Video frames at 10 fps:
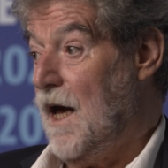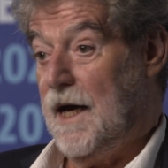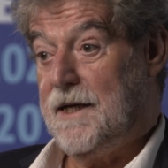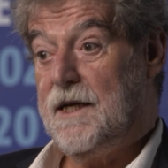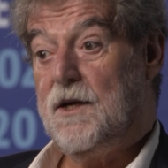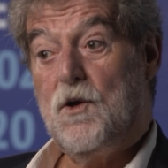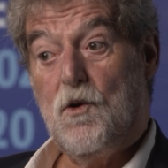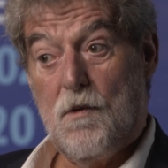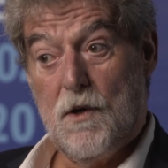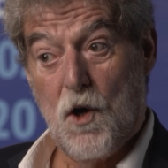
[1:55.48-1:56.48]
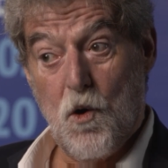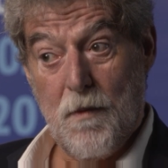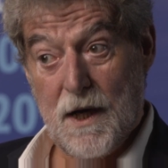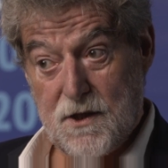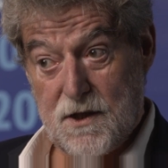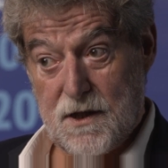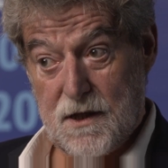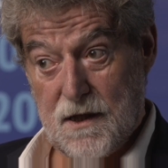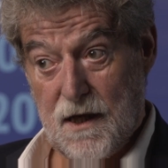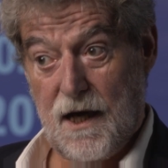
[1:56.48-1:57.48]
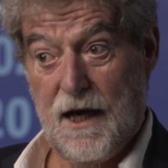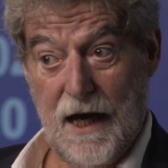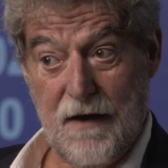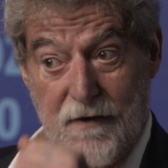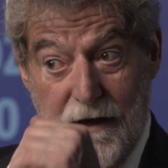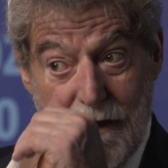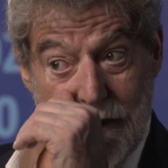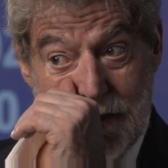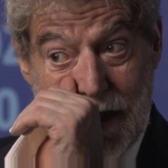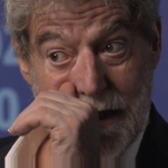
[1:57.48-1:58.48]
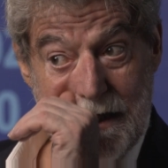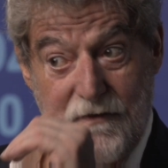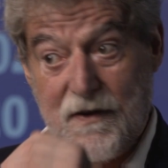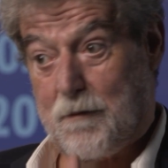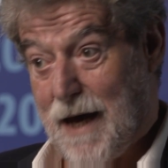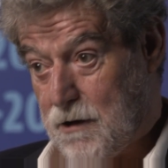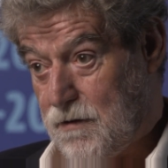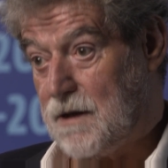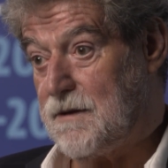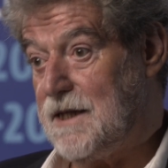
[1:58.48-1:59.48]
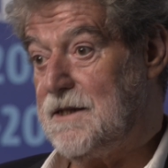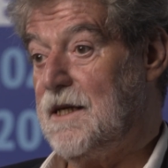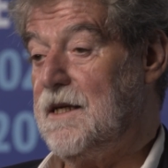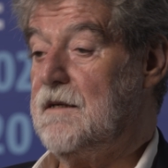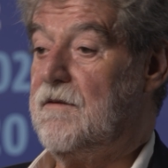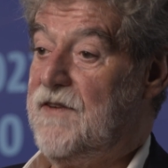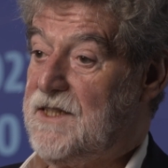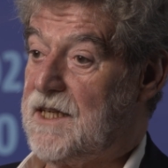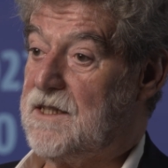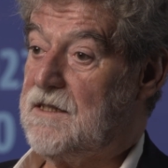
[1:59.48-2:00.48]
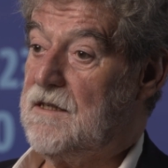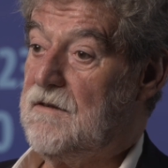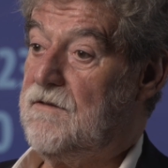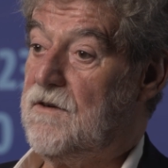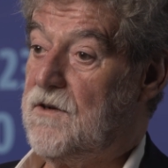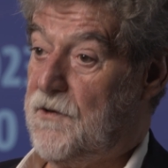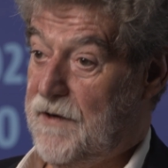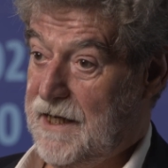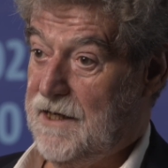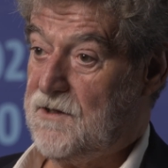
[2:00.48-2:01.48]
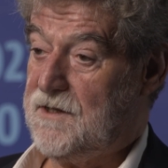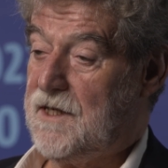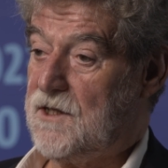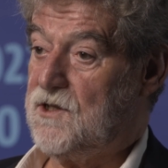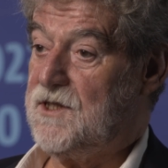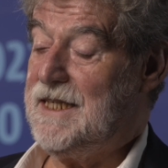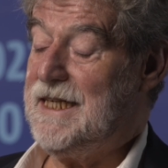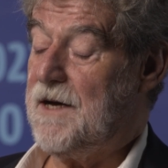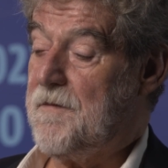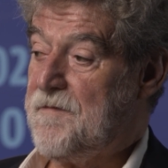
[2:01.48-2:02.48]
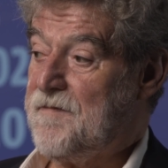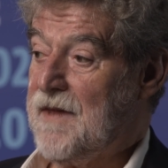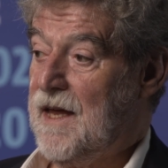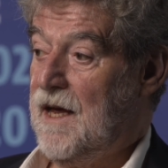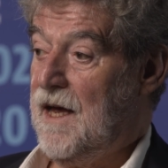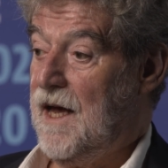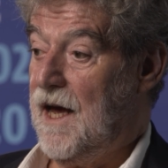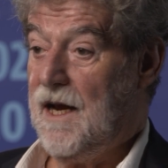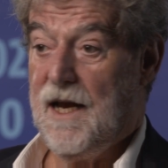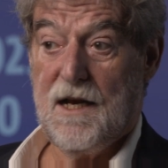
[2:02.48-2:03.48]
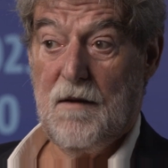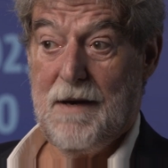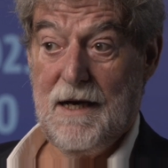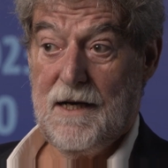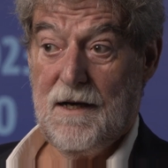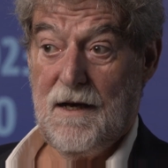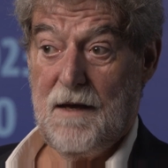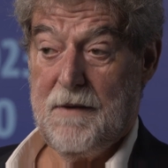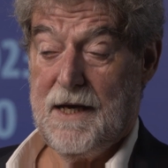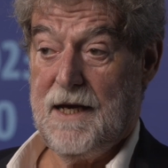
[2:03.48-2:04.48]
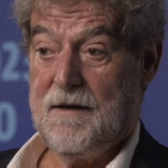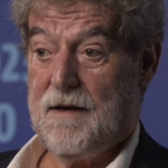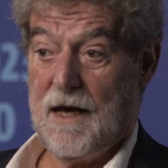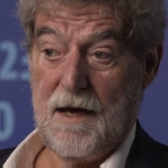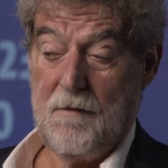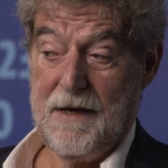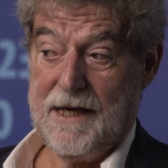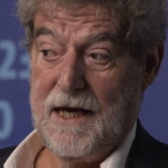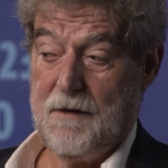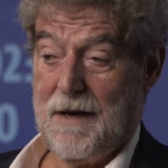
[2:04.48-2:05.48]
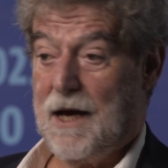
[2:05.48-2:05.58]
I didn't know much. I have a scientific background. I studied physics for 3 years in Argentina. And little by little, I became